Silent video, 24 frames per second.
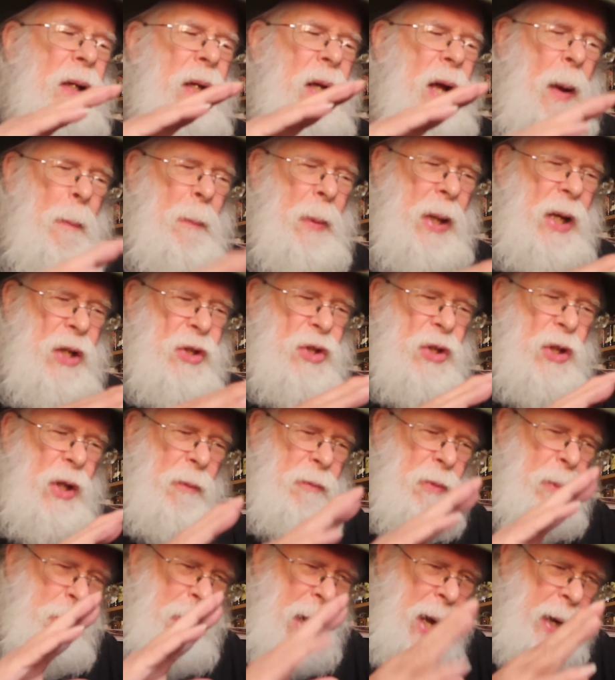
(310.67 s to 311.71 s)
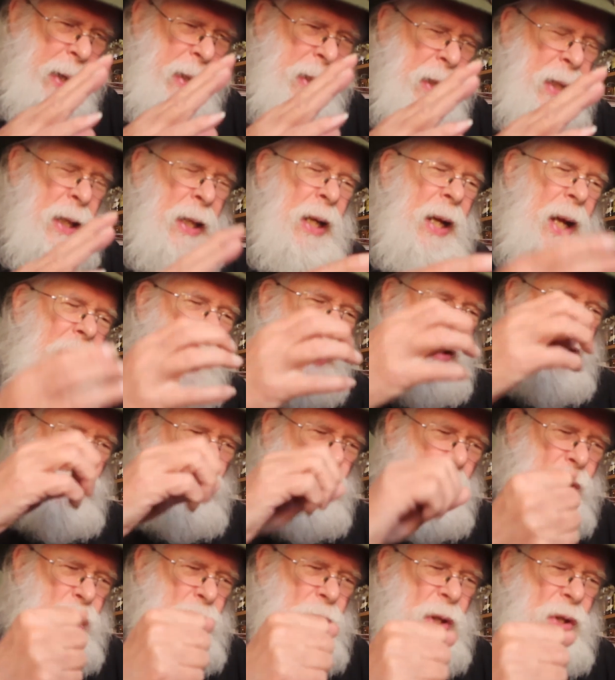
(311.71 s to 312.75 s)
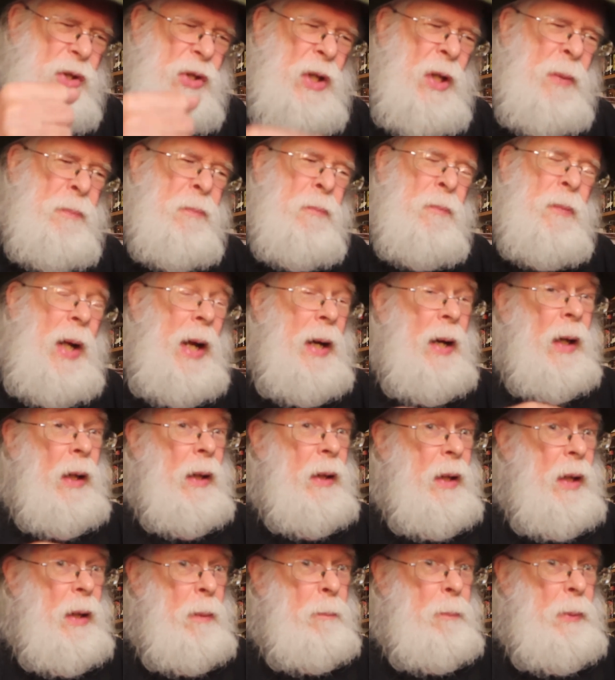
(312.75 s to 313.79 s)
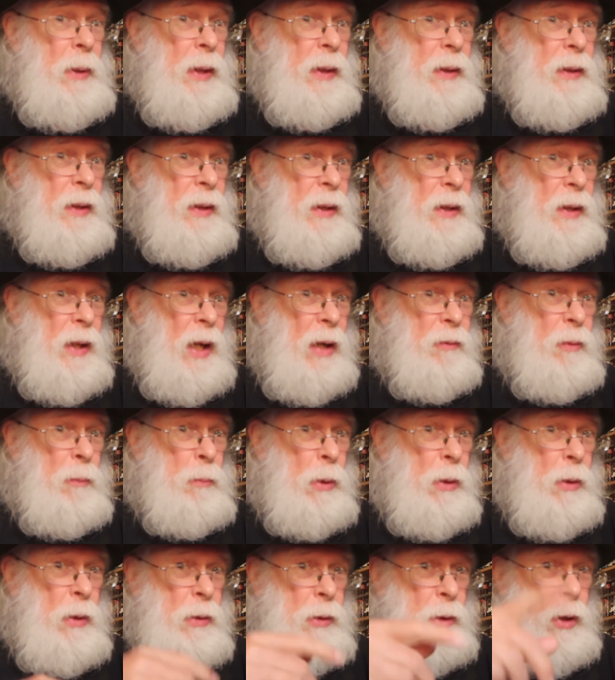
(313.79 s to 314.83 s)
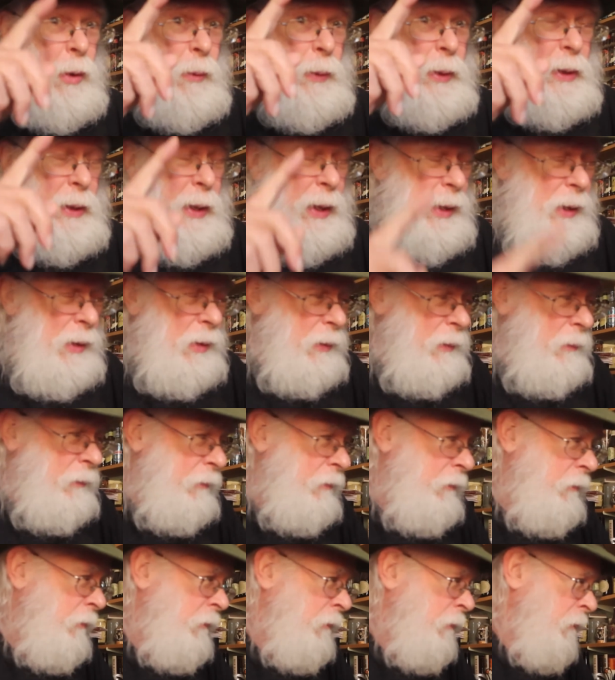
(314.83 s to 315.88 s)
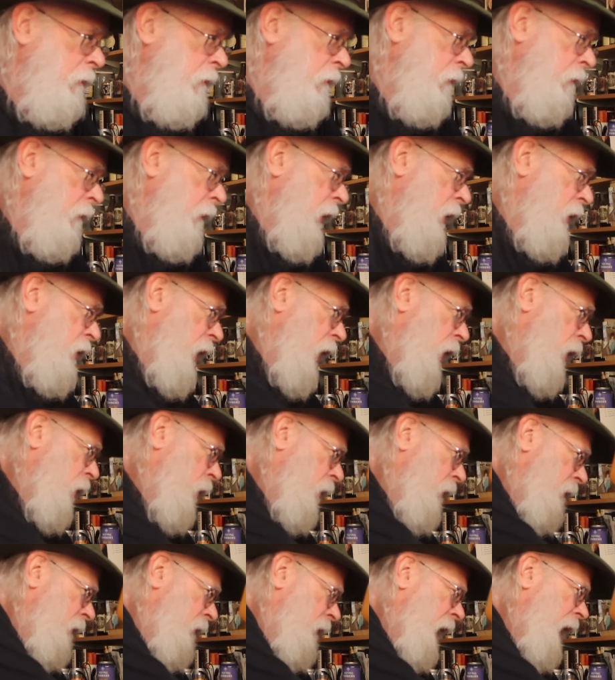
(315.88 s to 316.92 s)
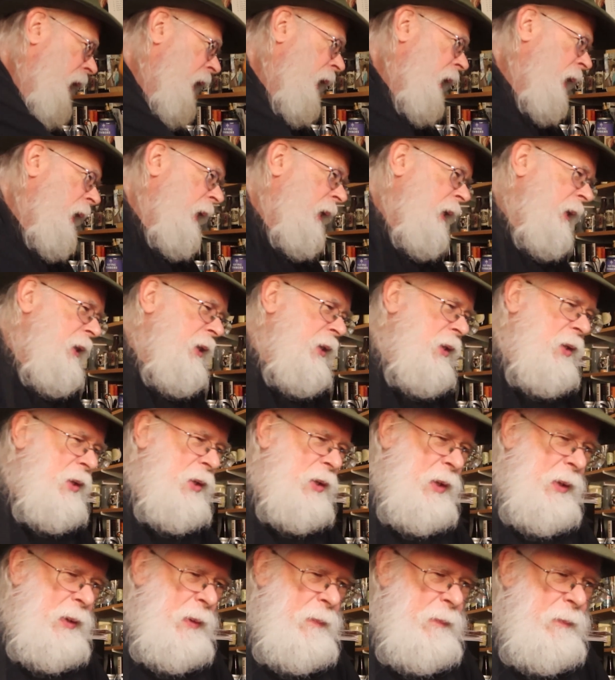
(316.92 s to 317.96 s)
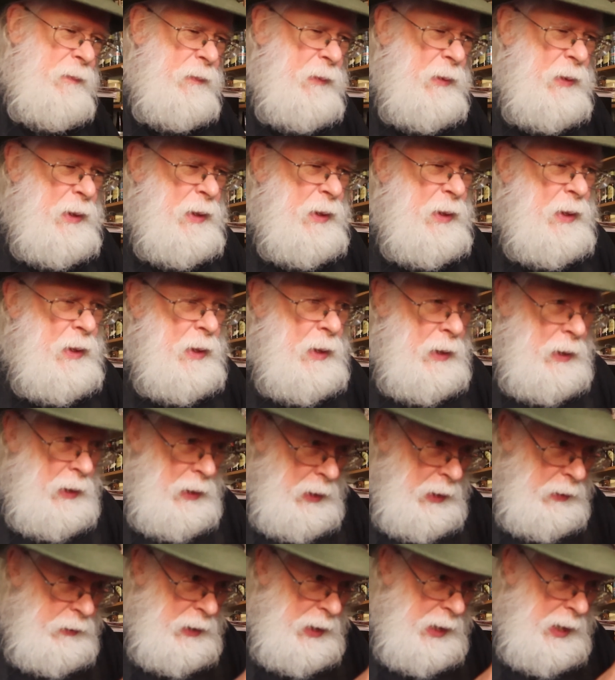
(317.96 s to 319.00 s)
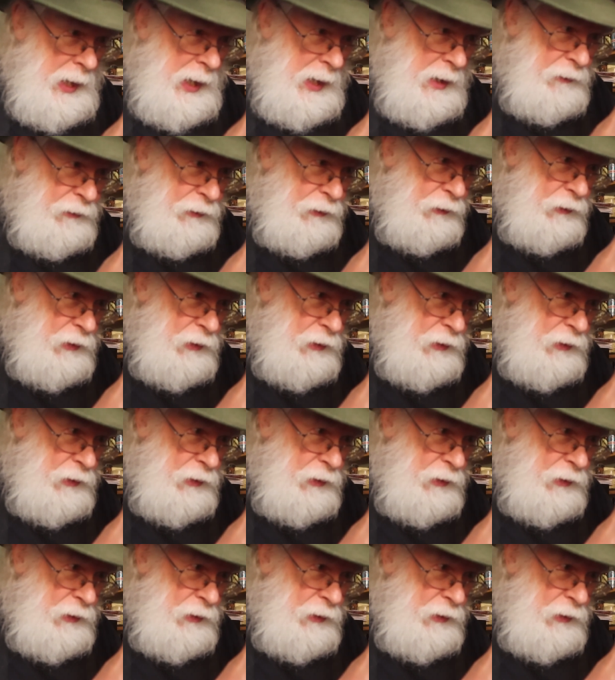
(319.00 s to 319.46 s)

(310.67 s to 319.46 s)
the combination of the body and the richness and a little bit of a burn going down. So does Other Half